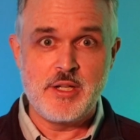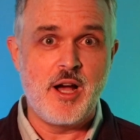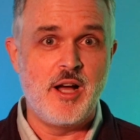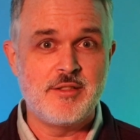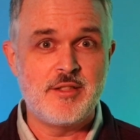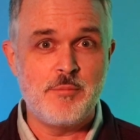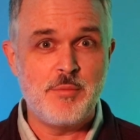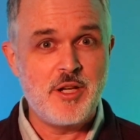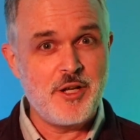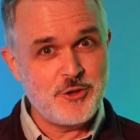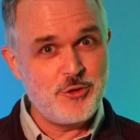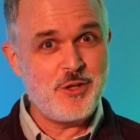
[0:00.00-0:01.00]
concept,
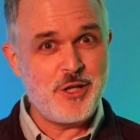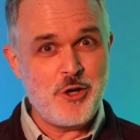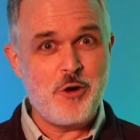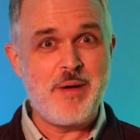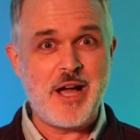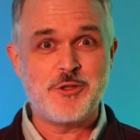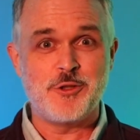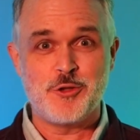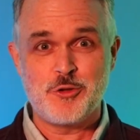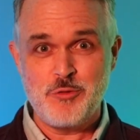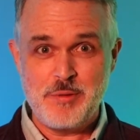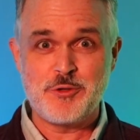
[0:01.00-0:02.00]
because you can go back to
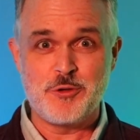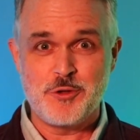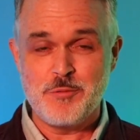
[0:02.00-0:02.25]
Scripture,